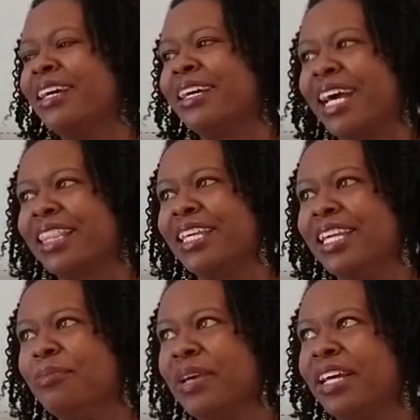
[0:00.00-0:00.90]
Got the
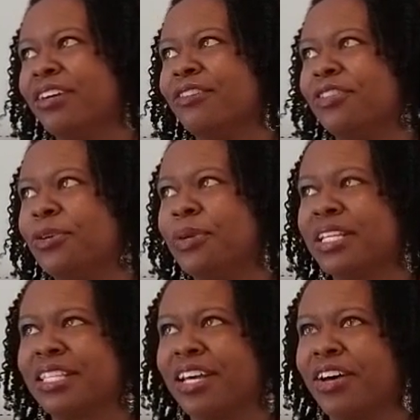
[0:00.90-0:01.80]
email a few
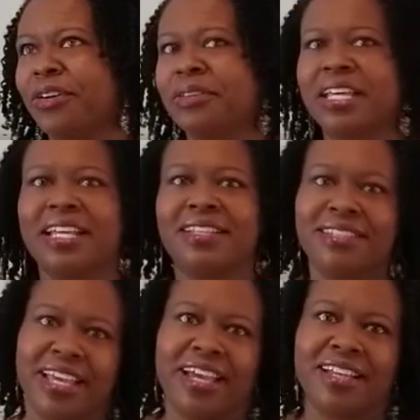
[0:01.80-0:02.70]
weeks ago
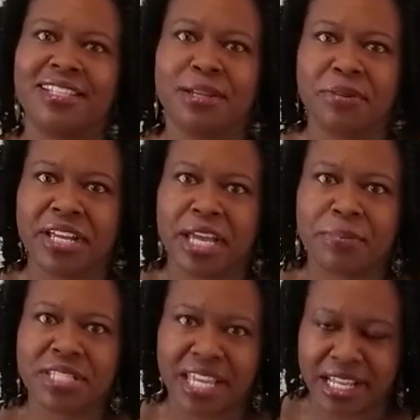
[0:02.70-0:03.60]
that, summer camp
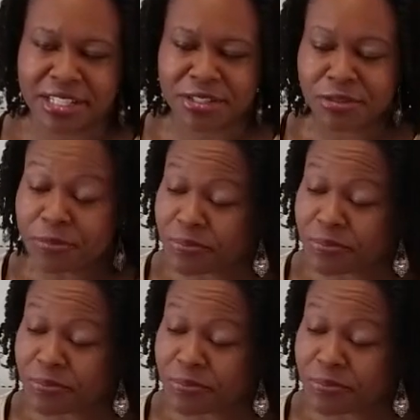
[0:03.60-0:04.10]
is canceled,